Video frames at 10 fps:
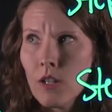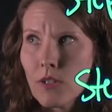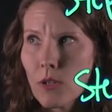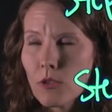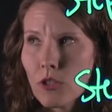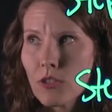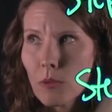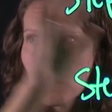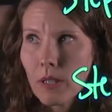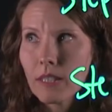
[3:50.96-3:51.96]
So just
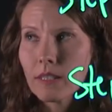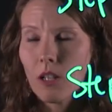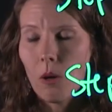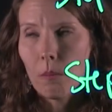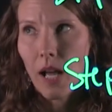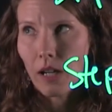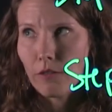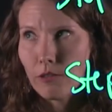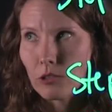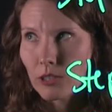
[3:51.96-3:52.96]
to bring this all
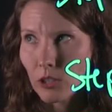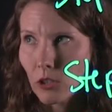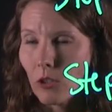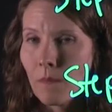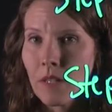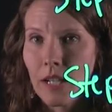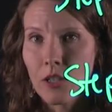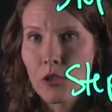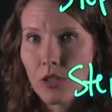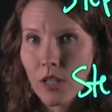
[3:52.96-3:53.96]
back full circle, an
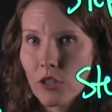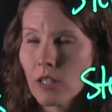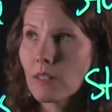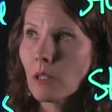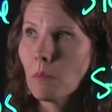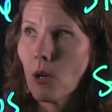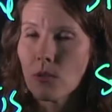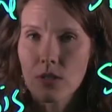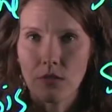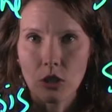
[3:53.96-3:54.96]
introduction is
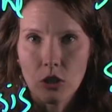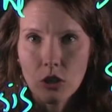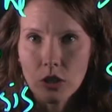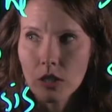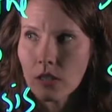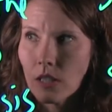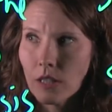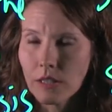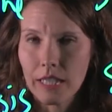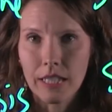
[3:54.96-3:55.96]
composed of a hook,
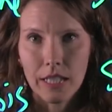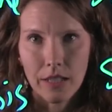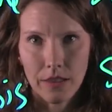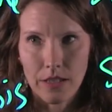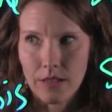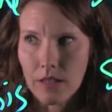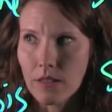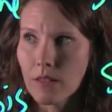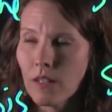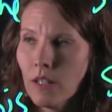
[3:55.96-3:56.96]
a link, and a
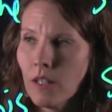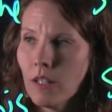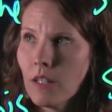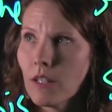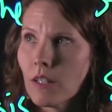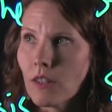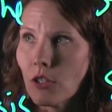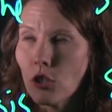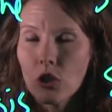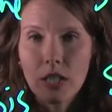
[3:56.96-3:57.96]
thesis.
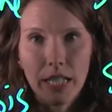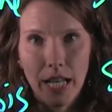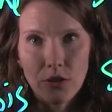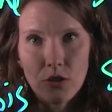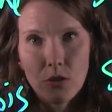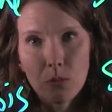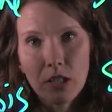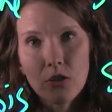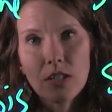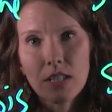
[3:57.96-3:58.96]
The hook catches the
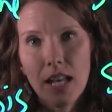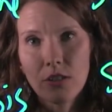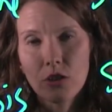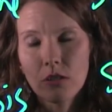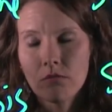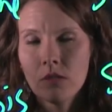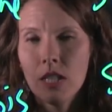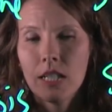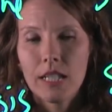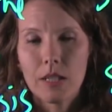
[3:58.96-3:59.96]
reader's attention.
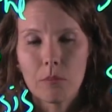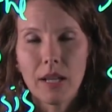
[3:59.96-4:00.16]
It